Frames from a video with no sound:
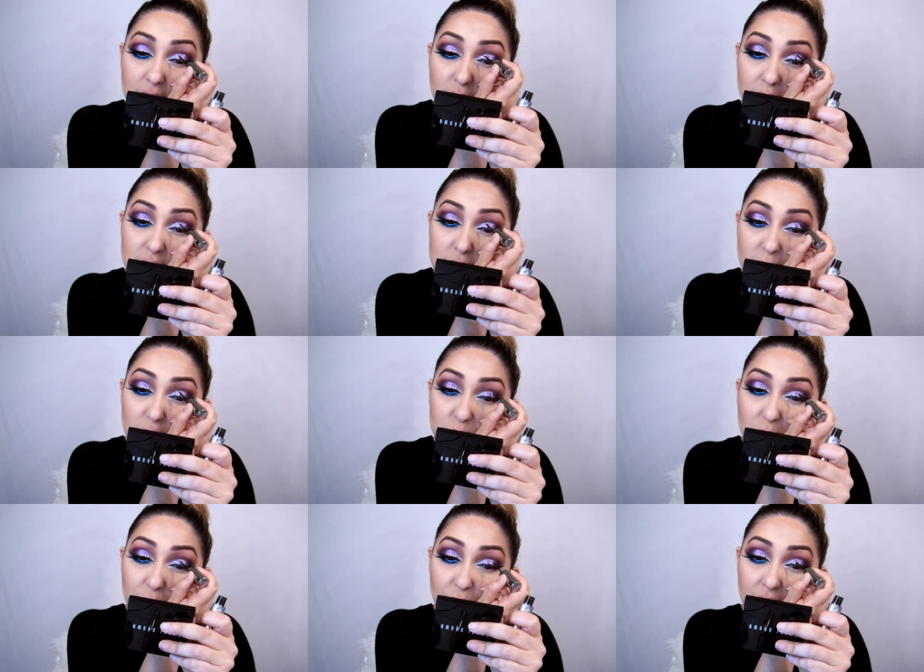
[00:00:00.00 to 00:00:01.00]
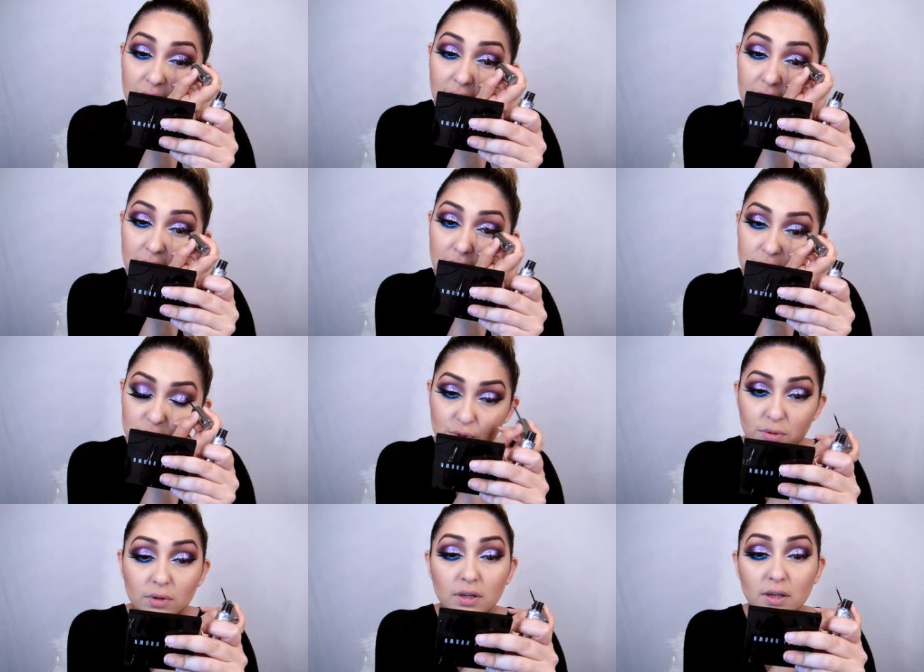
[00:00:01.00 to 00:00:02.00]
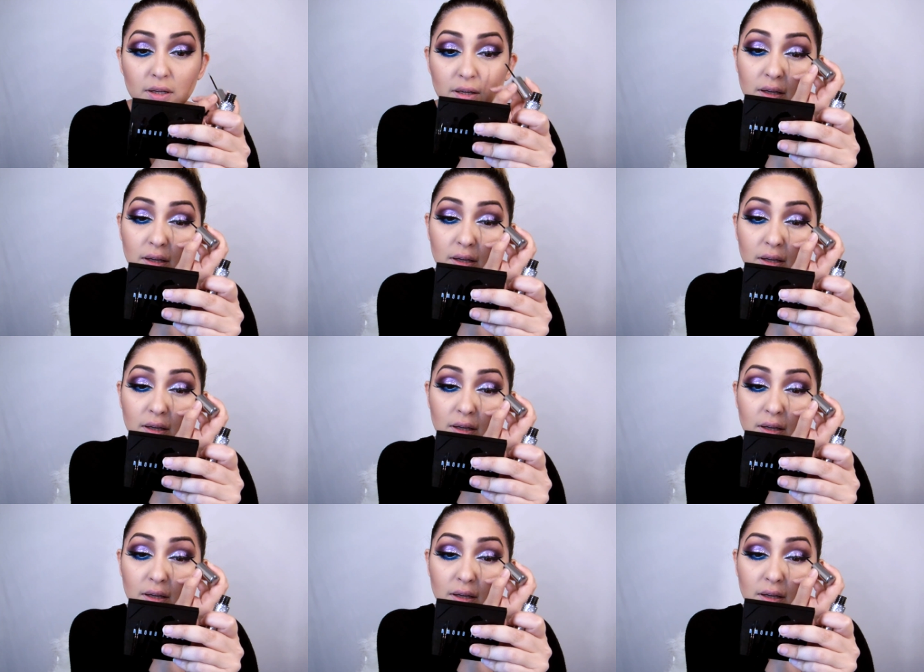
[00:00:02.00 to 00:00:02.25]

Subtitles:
it looks much more pretty and natural.